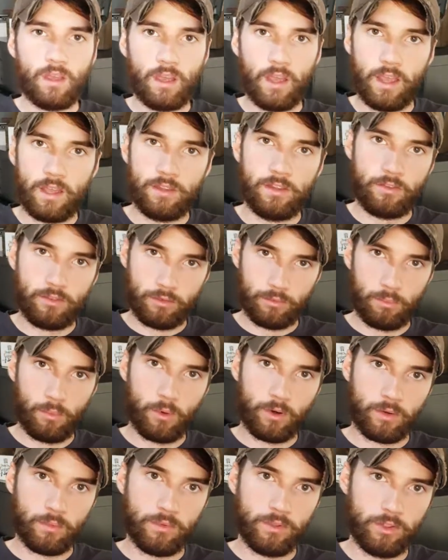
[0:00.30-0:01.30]
Hey, this is
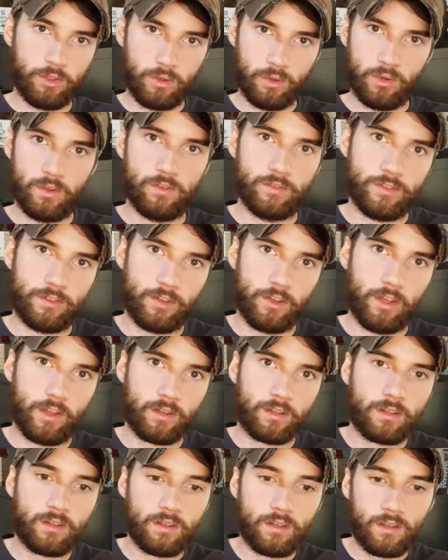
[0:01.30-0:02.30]
Morgan with Do You Even
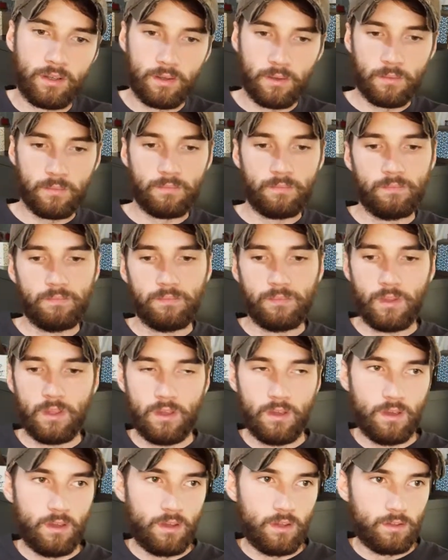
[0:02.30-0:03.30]
Tech.
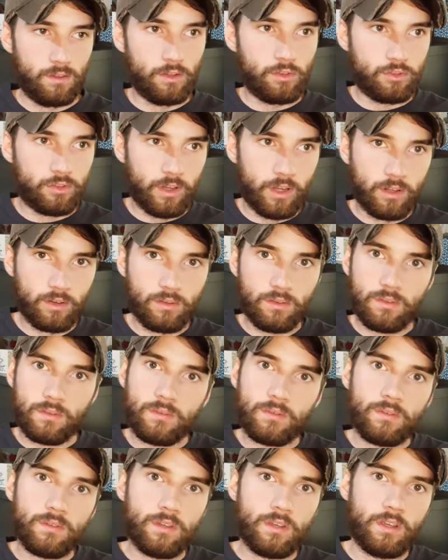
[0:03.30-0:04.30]
This channel
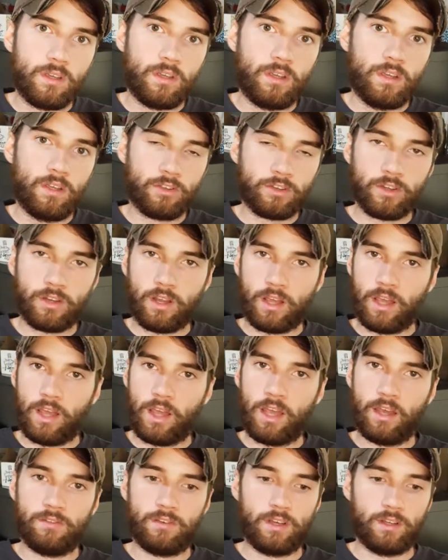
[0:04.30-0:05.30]
is going to
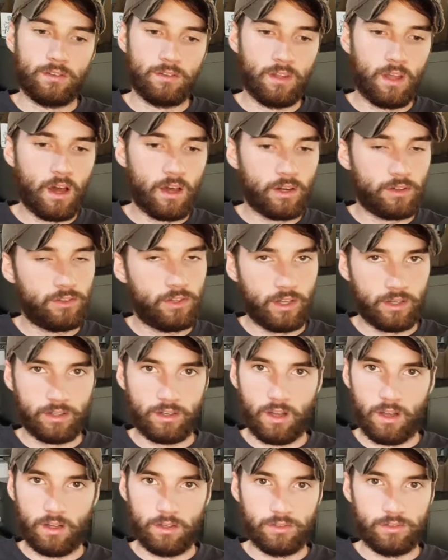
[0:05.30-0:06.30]
have a lot of
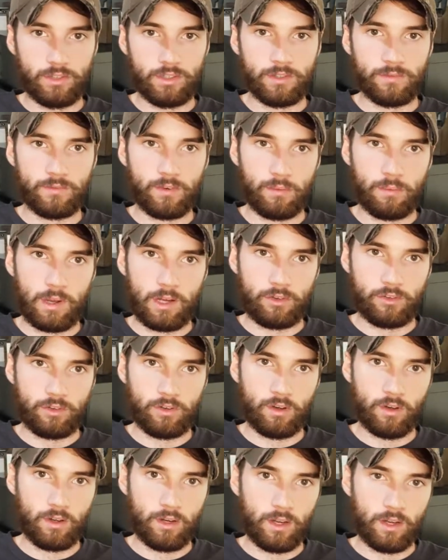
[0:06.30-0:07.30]
technology
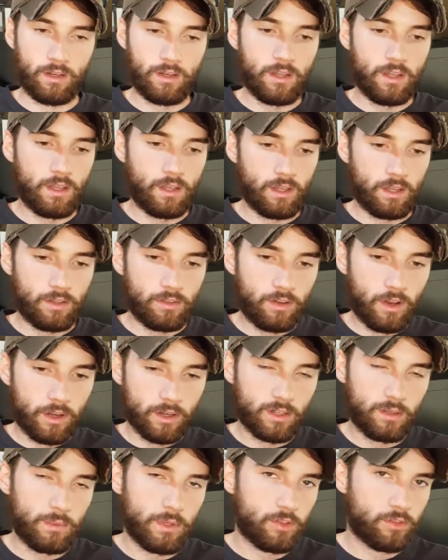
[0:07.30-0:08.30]
information on it. It's not
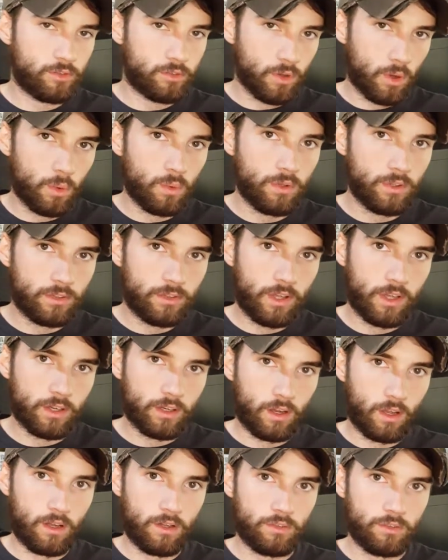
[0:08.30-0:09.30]
going to be solely
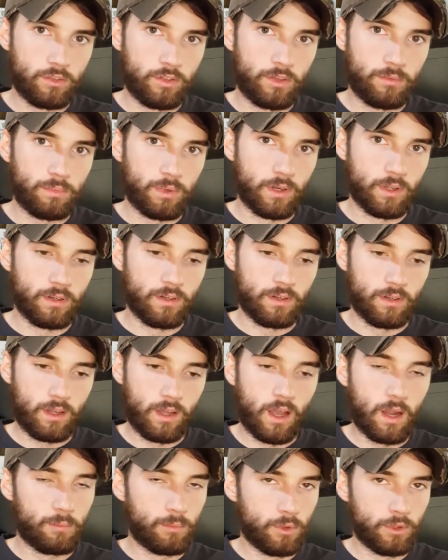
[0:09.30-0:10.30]
technology, but
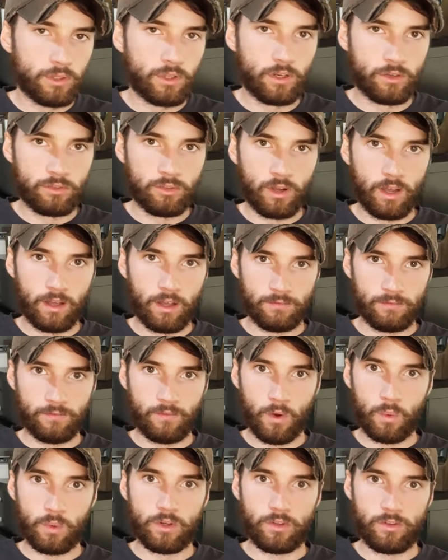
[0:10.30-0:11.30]
I'm really going to try and
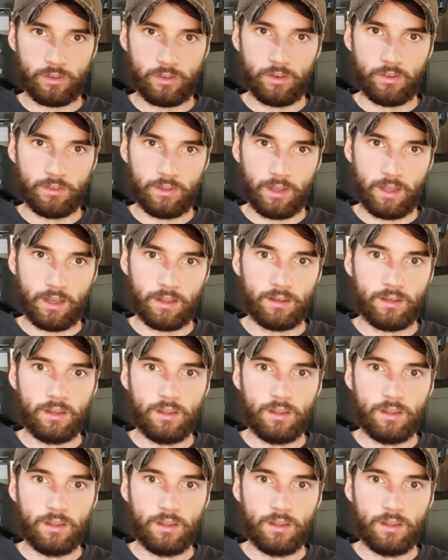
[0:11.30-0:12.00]
focus on that.